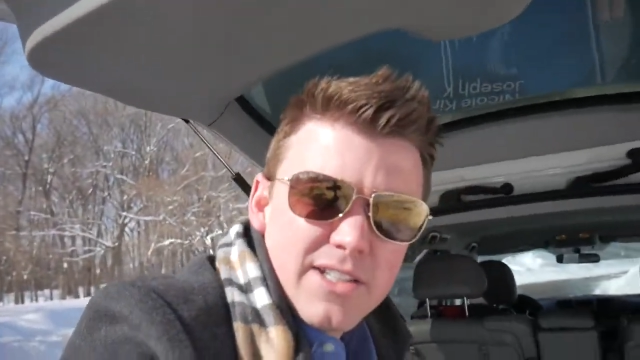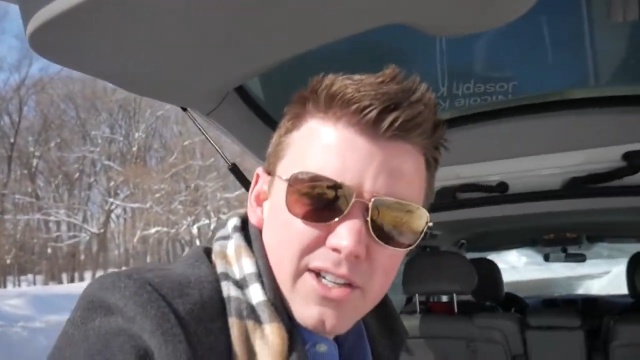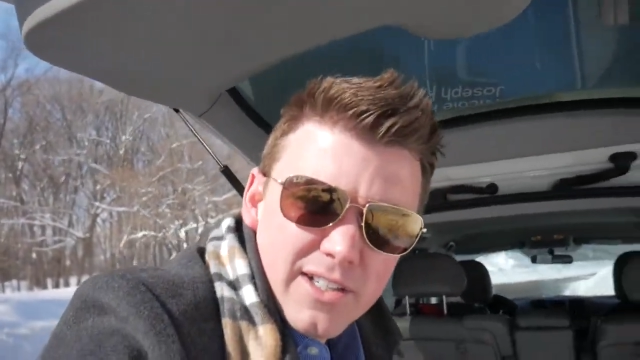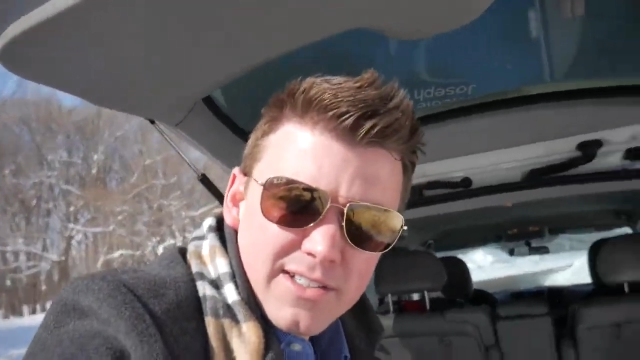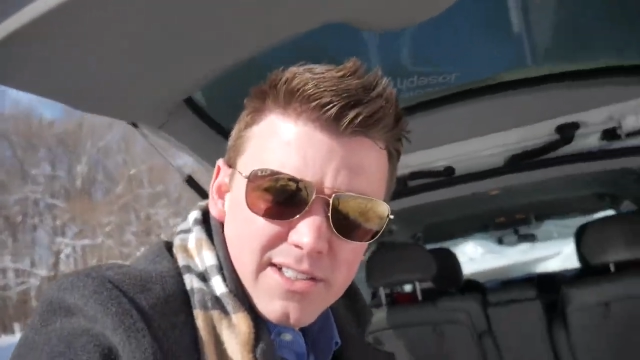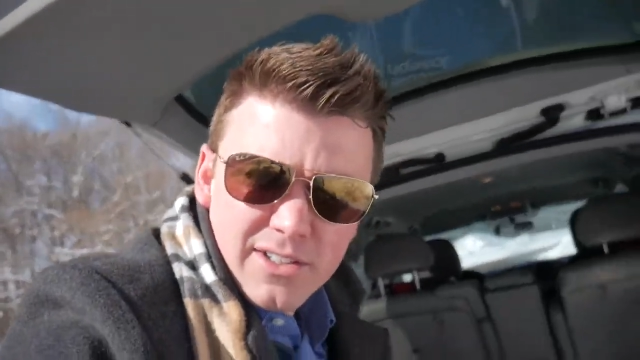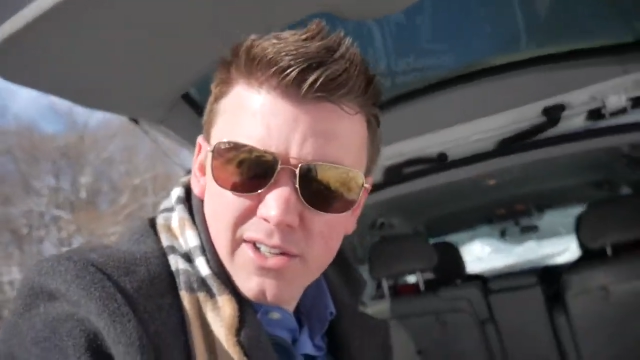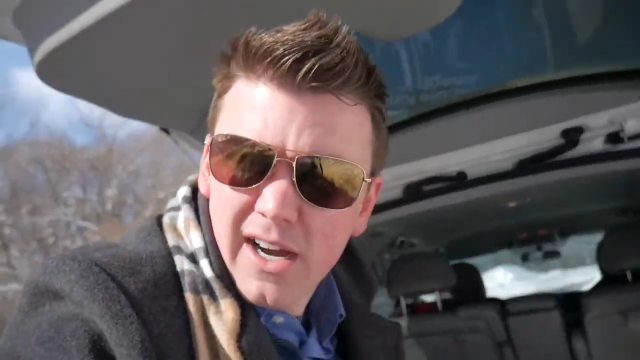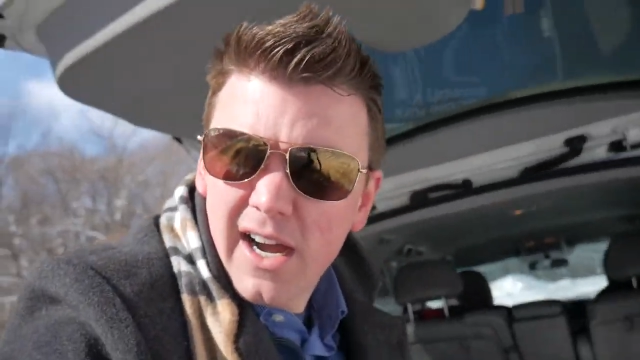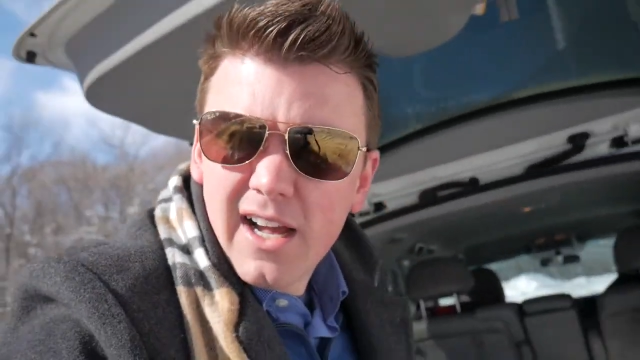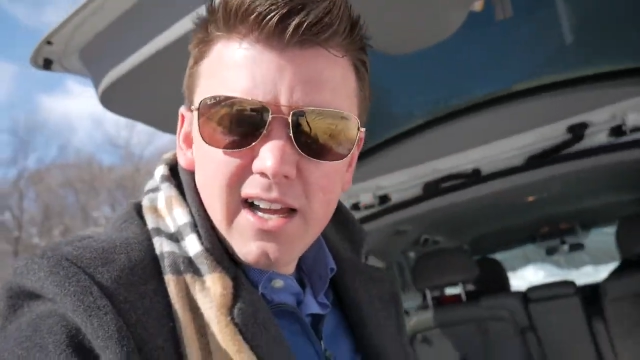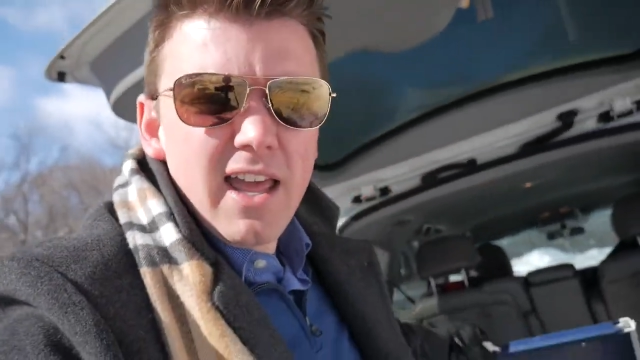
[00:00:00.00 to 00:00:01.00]
good to,
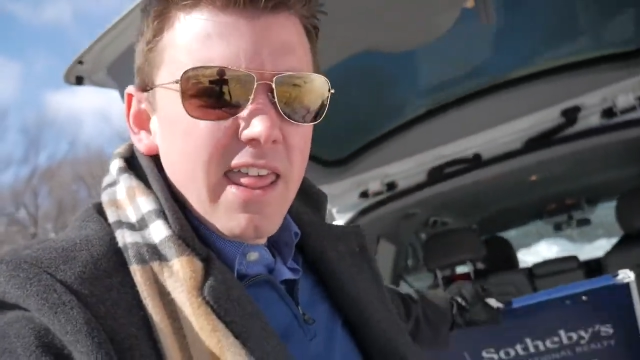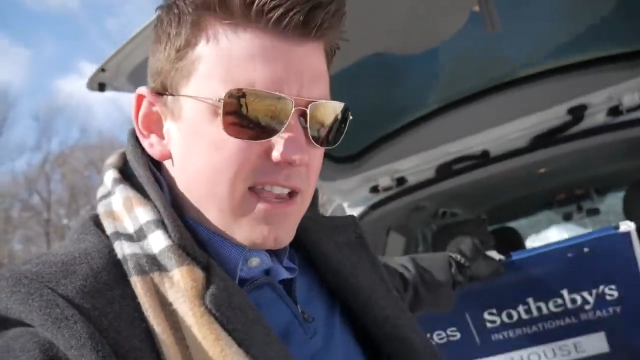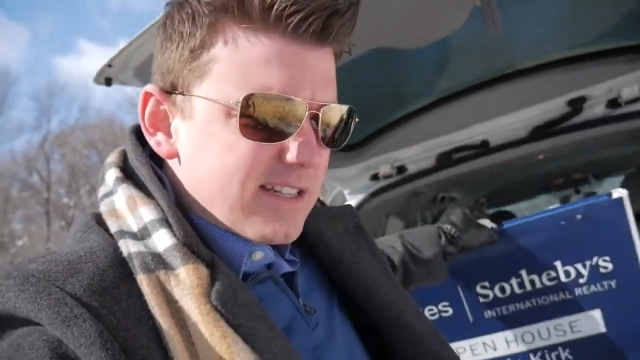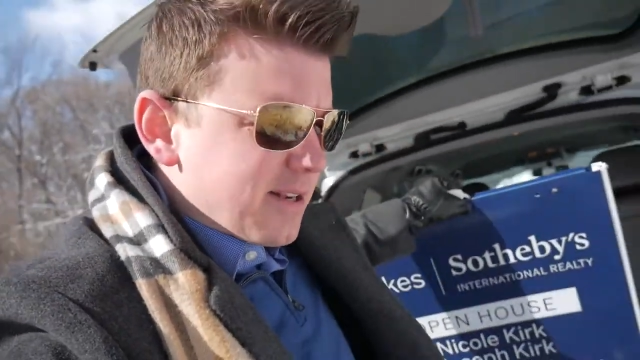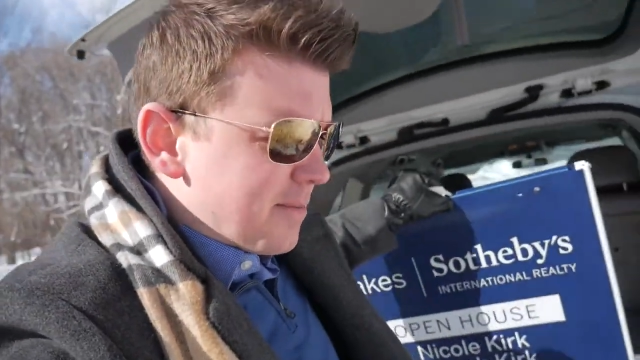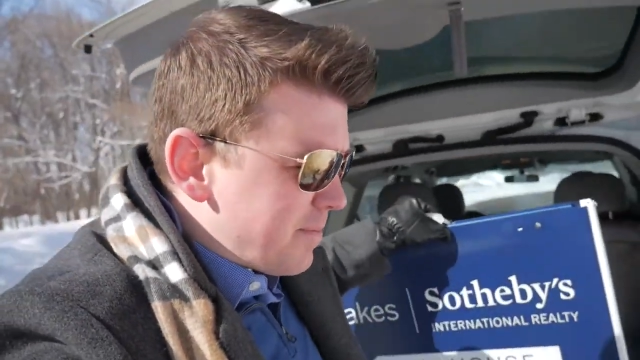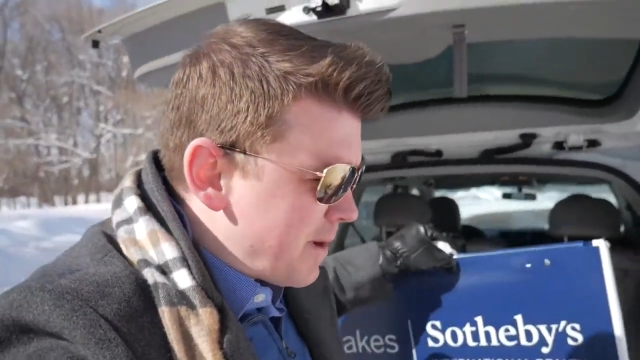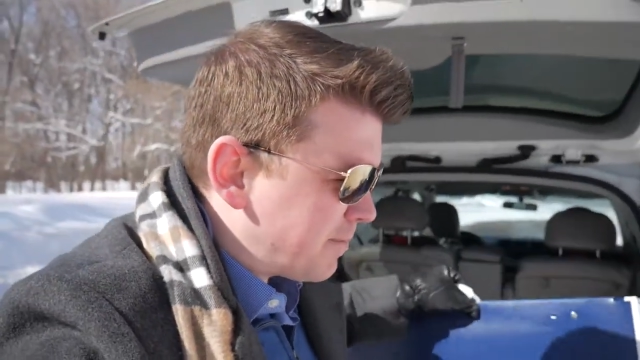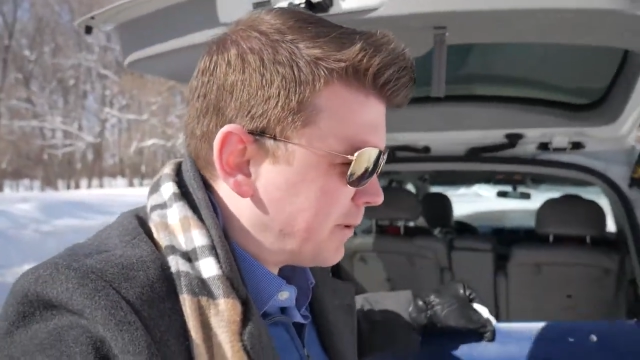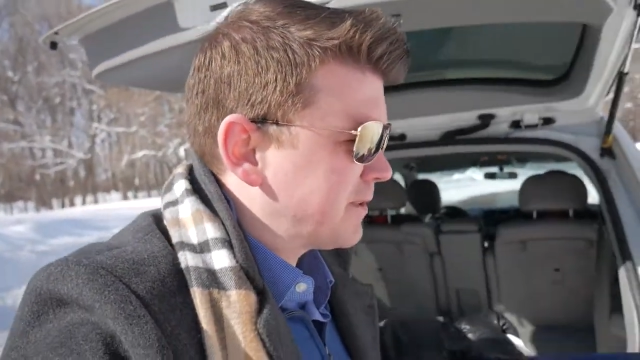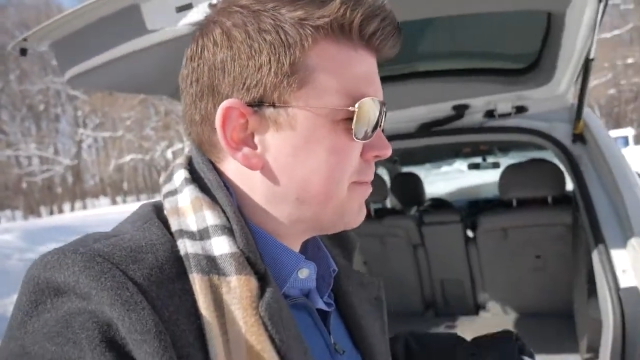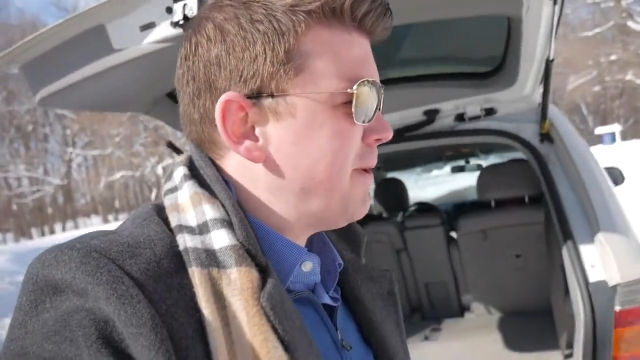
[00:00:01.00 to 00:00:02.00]
uh, I think some
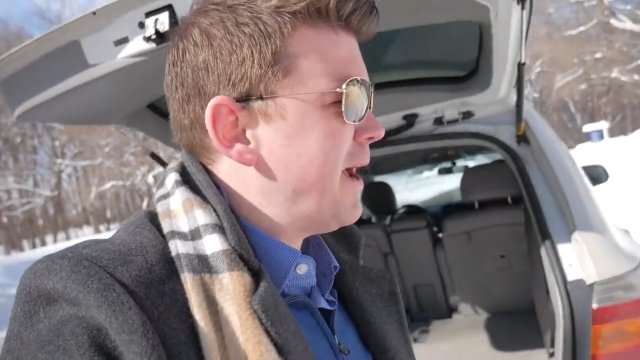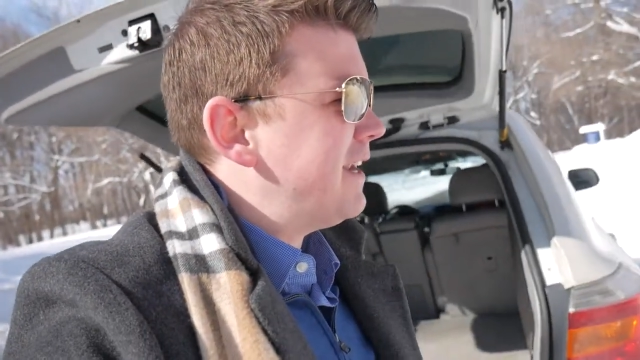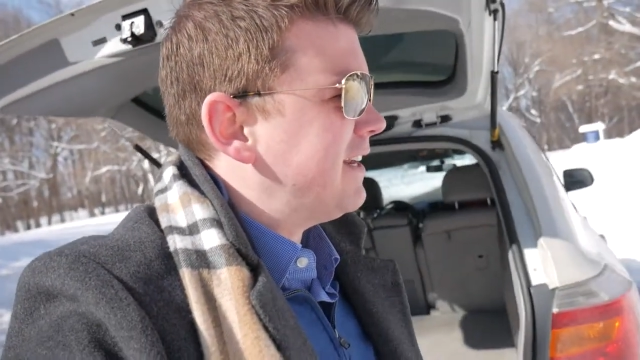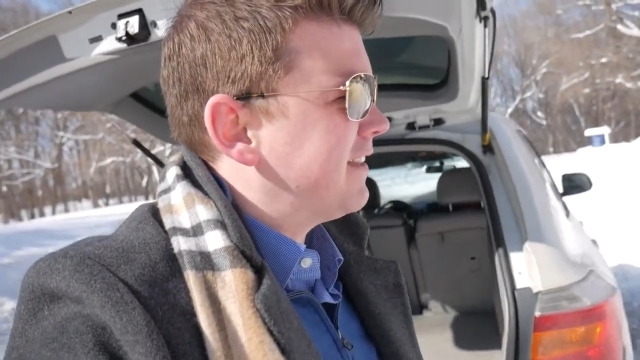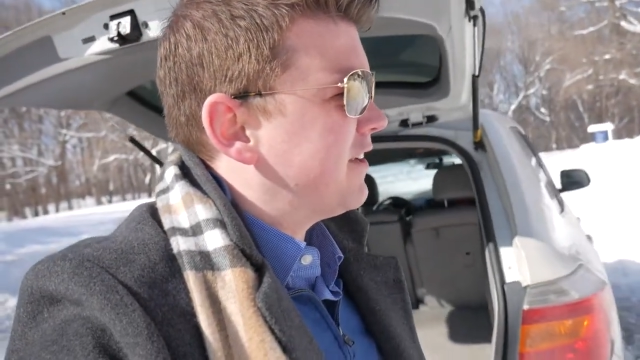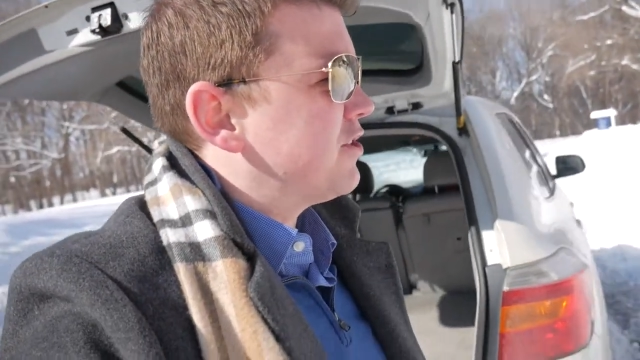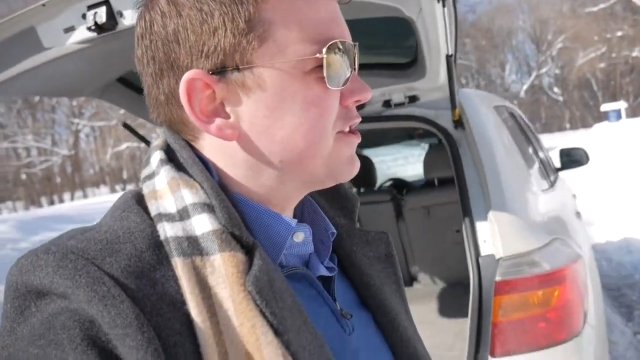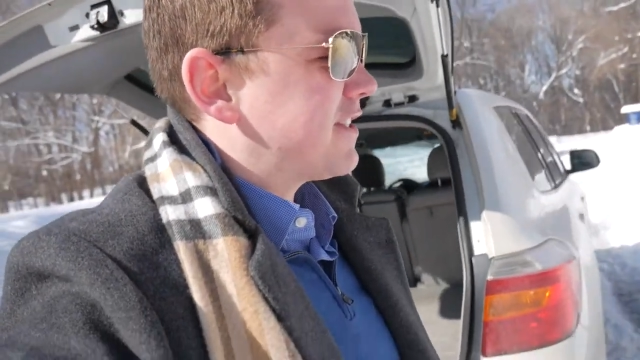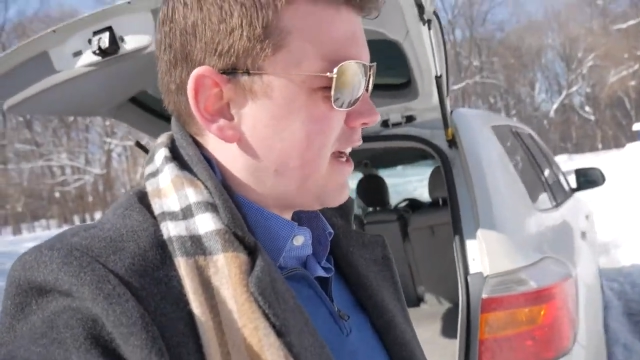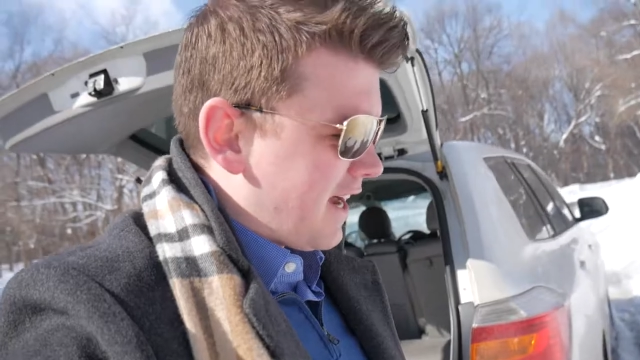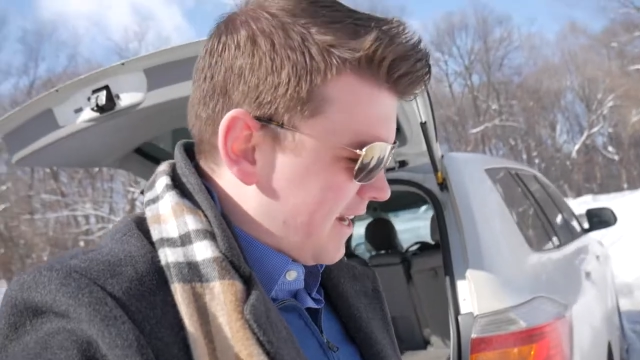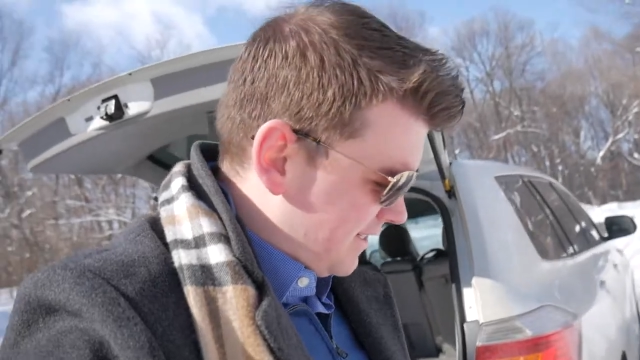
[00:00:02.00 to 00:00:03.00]
people depend on their
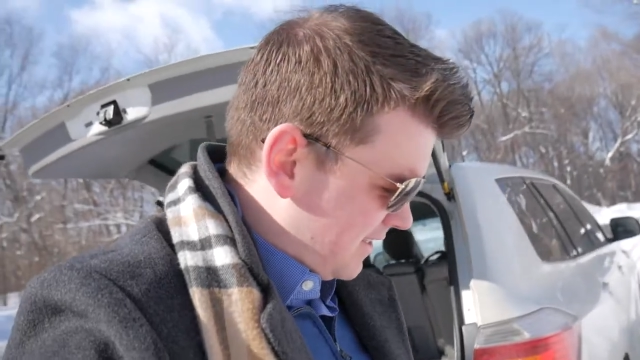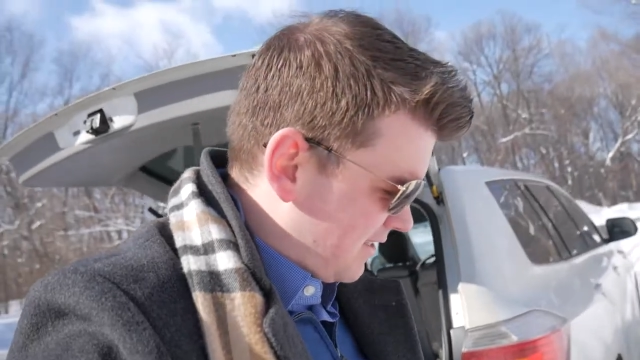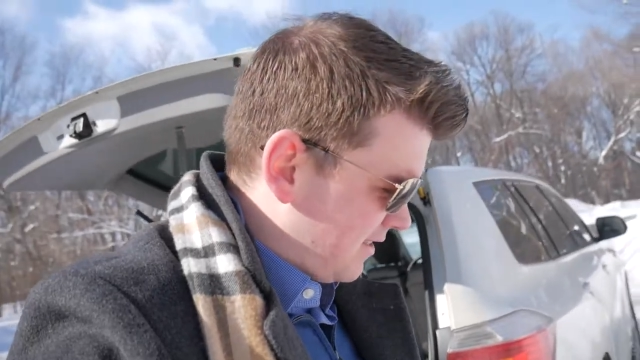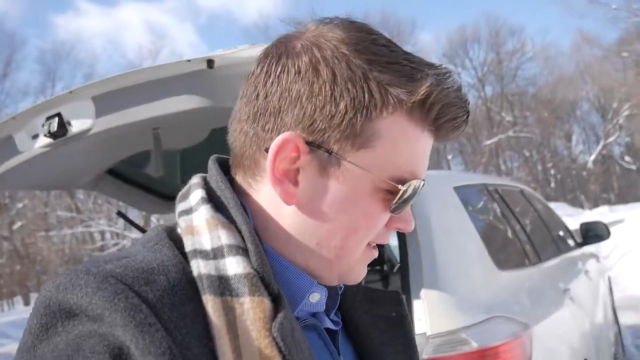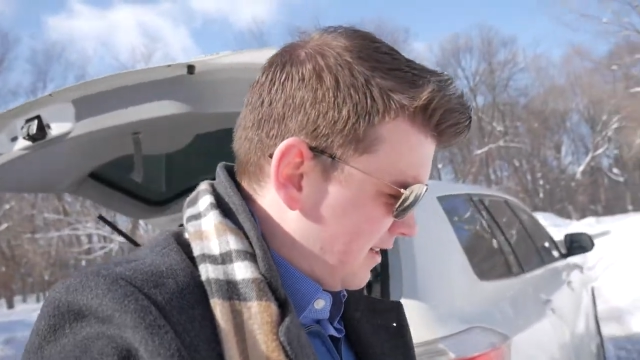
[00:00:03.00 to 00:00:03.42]
signs